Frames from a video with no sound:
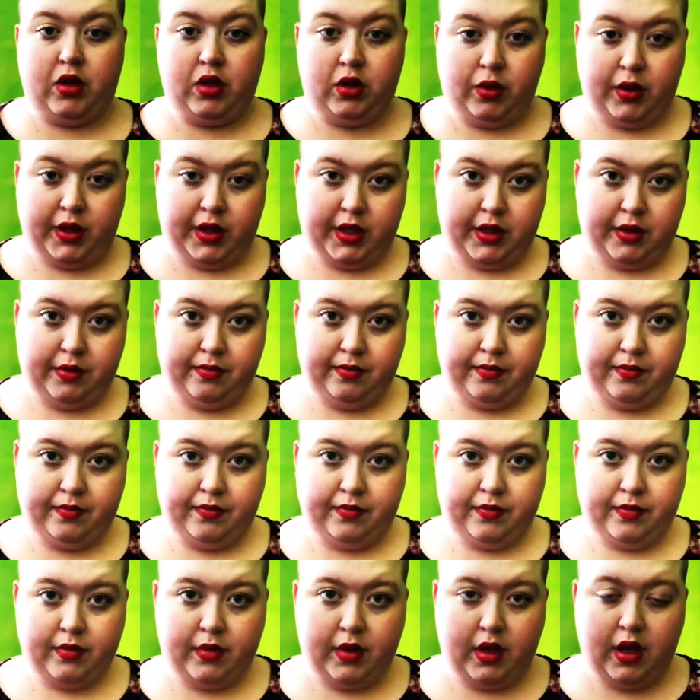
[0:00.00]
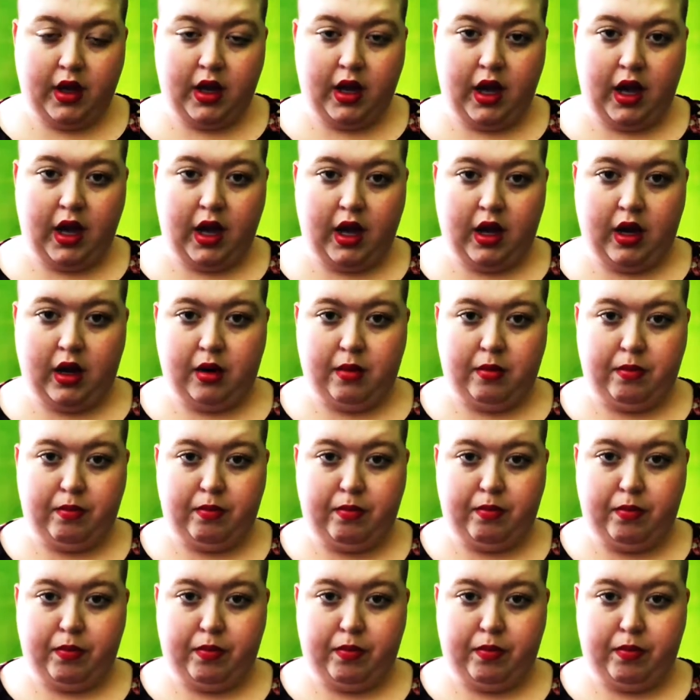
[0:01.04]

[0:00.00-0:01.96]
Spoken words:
Twitter and